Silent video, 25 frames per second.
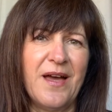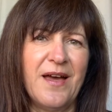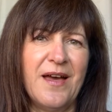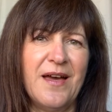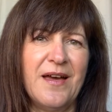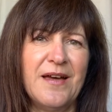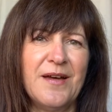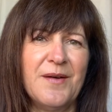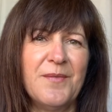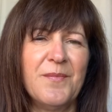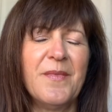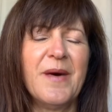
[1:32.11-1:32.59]

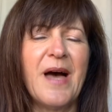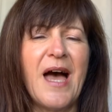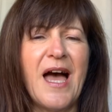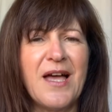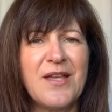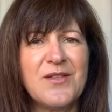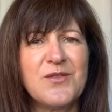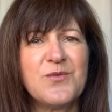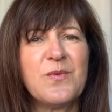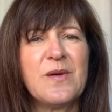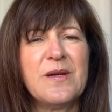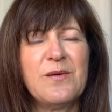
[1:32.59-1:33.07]
um,
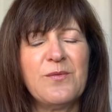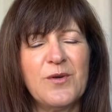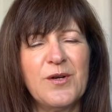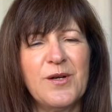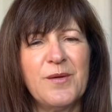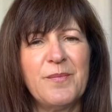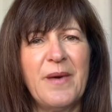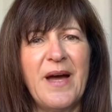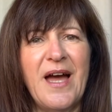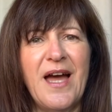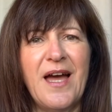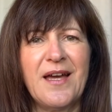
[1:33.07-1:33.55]
and we
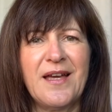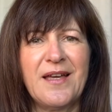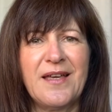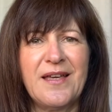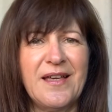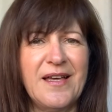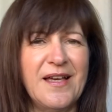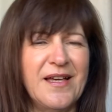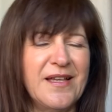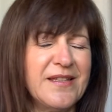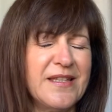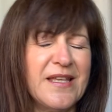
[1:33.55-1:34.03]
were back,
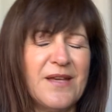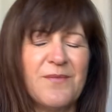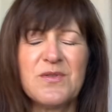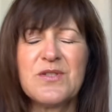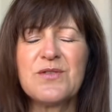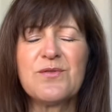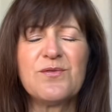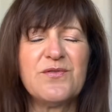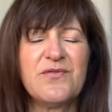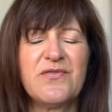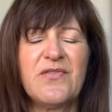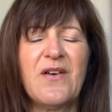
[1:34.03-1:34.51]
and it was
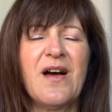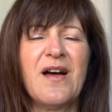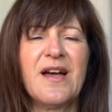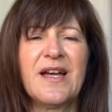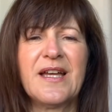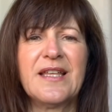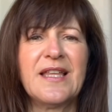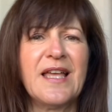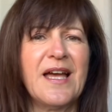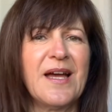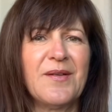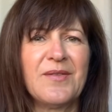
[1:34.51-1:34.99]
all
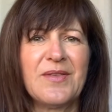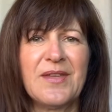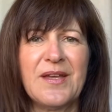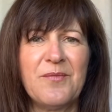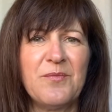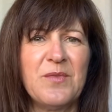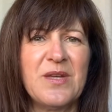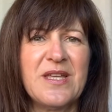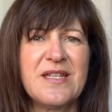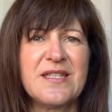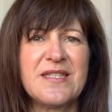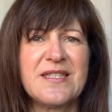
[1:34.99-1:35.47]
fine, and,
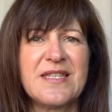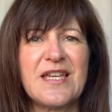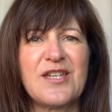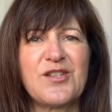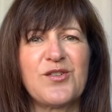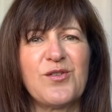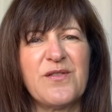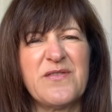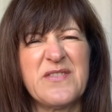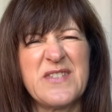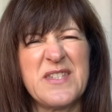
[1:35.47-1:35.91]
and we could set off.